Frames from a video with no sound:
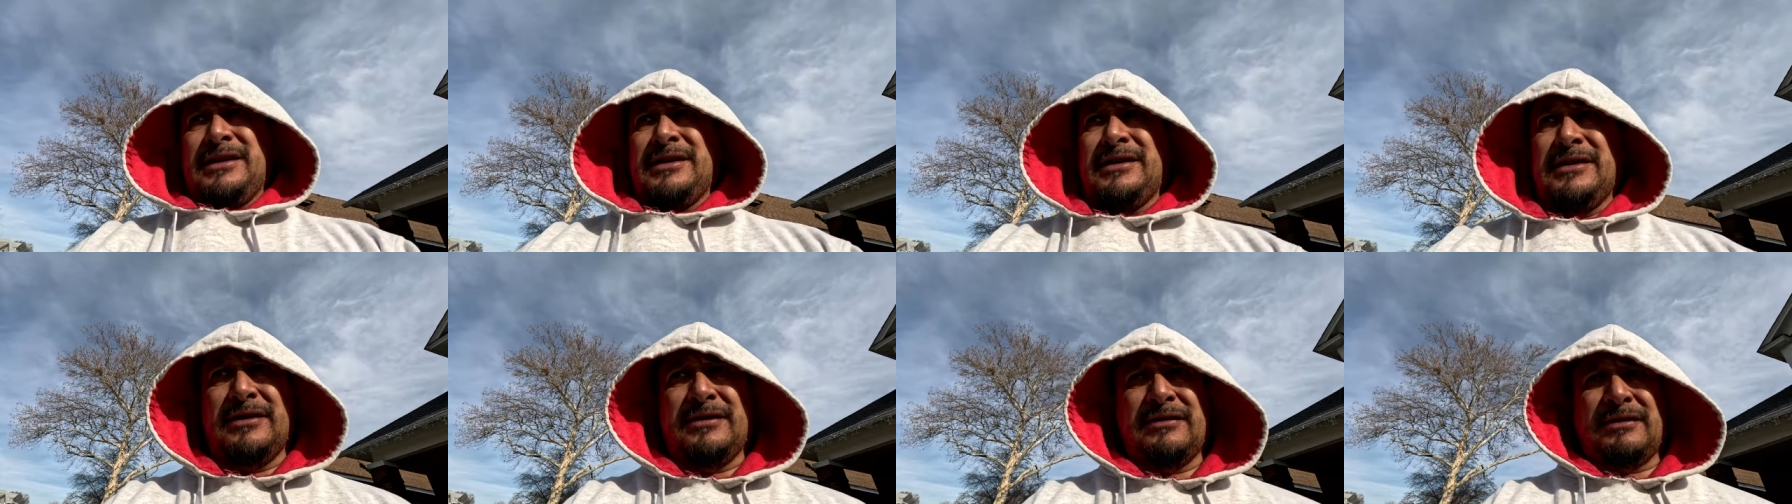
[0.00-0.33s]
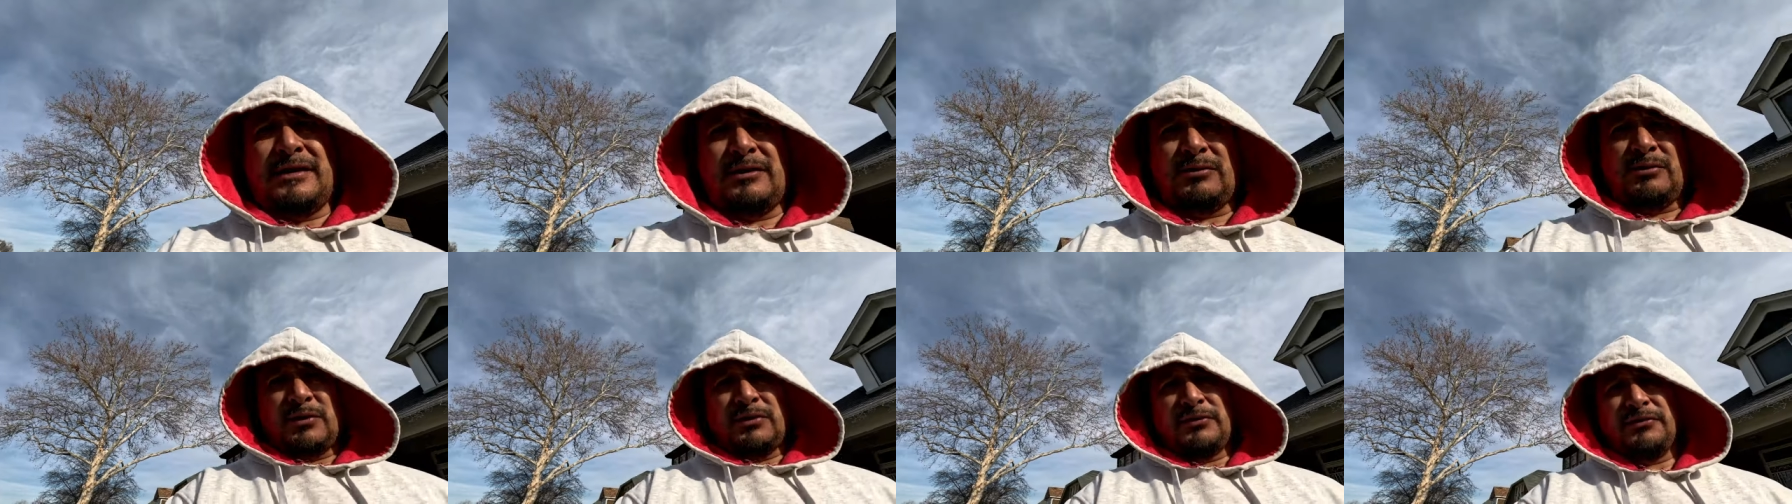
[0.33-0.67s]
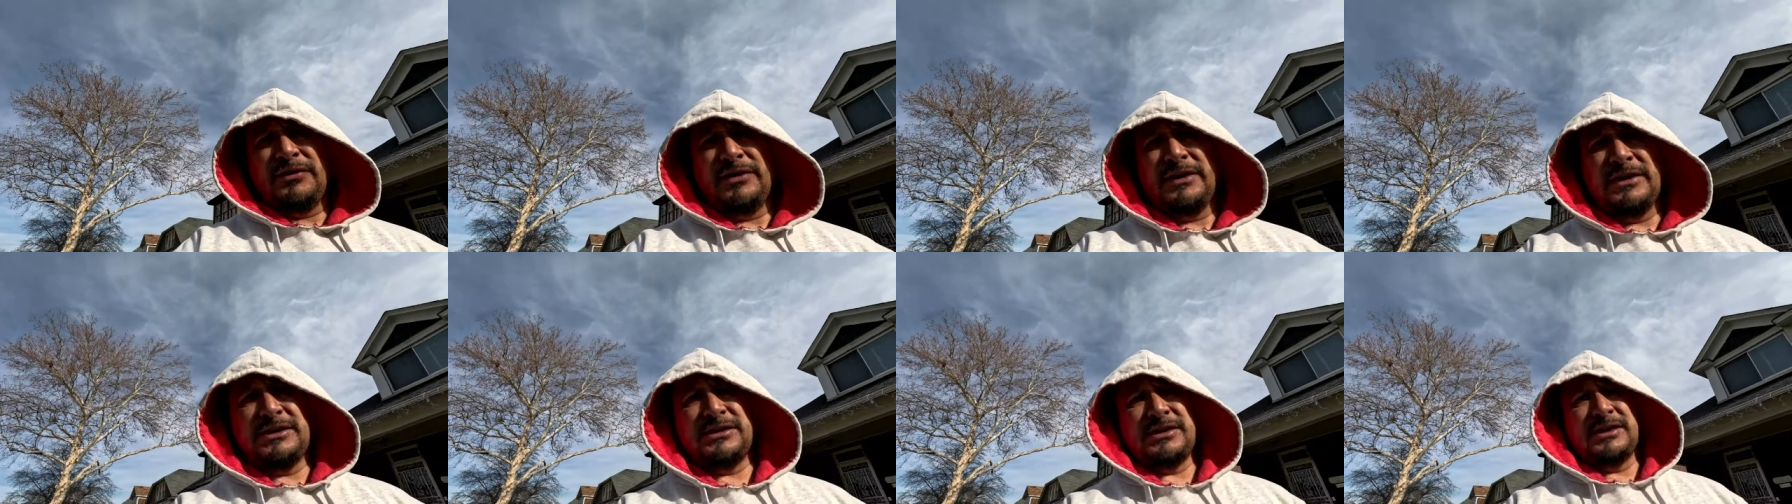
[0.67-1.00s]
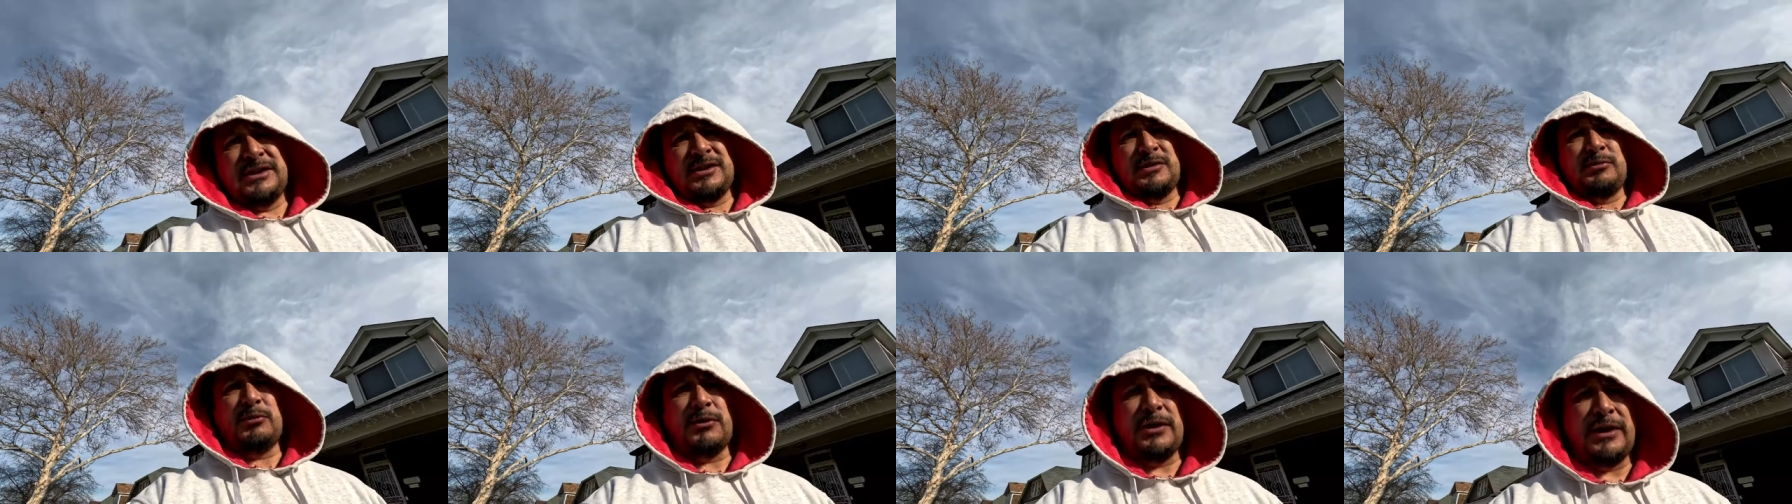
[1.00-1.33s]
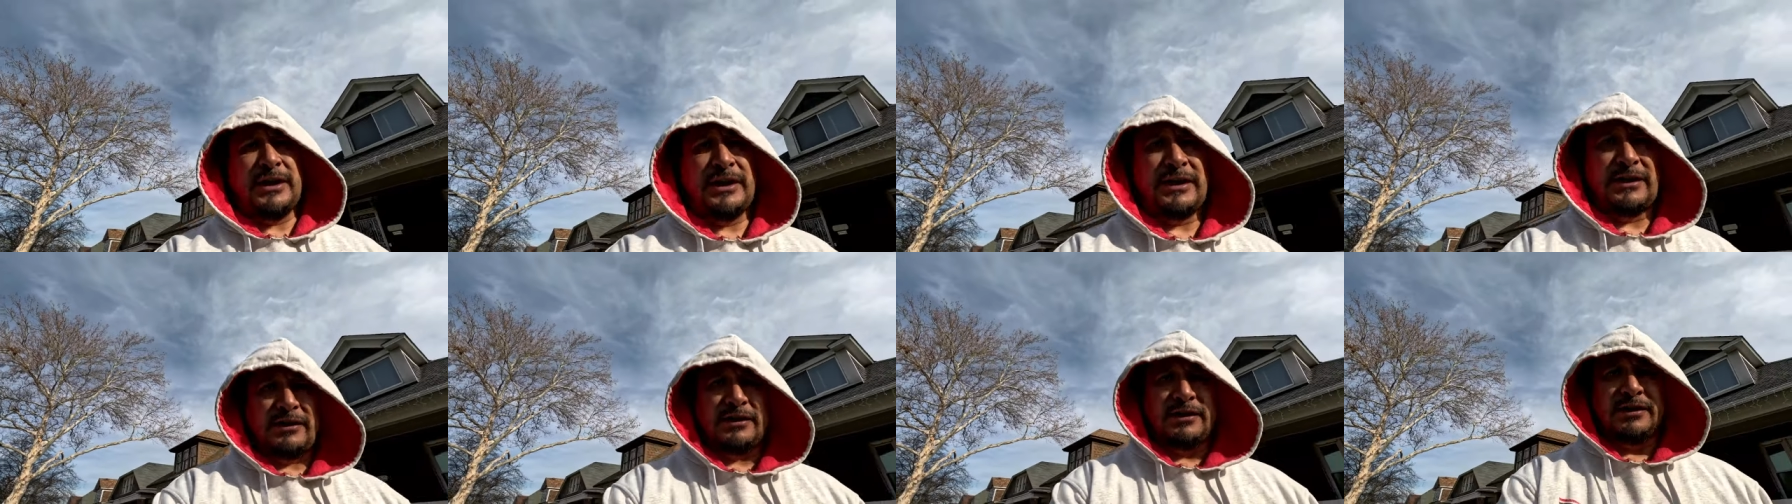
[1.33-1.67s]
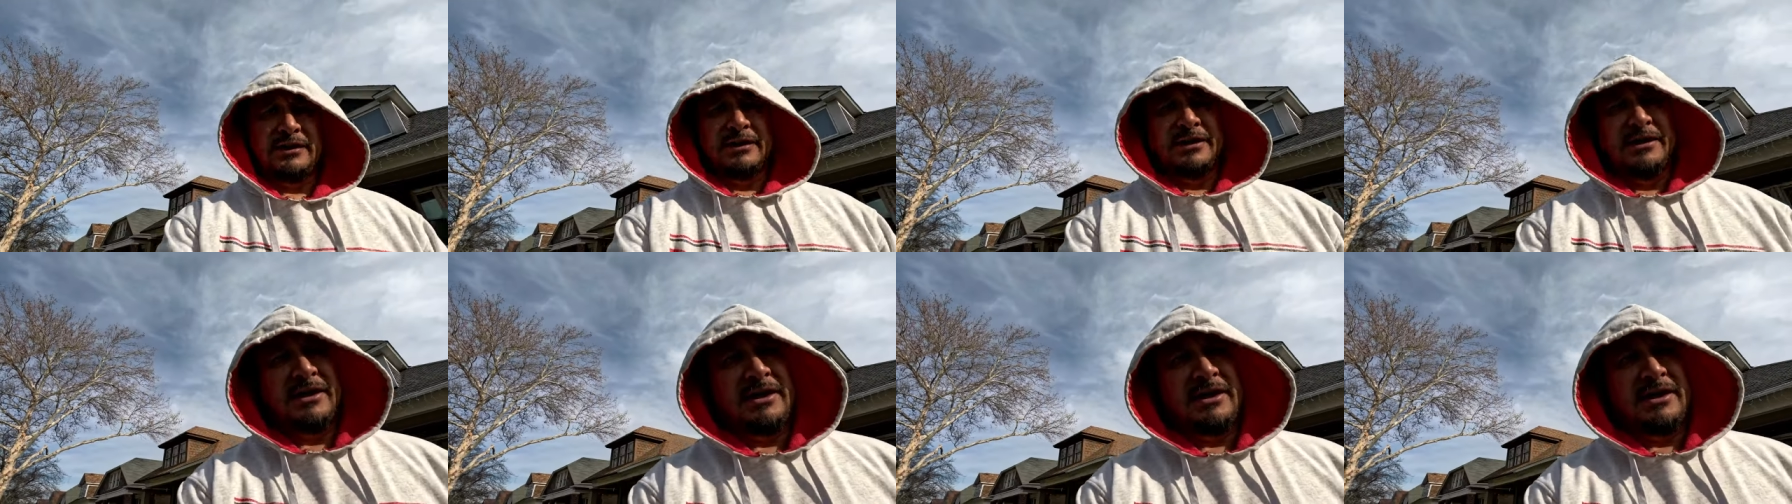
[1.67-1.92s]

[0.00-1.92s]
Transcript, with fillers: All right, we're finishing up right here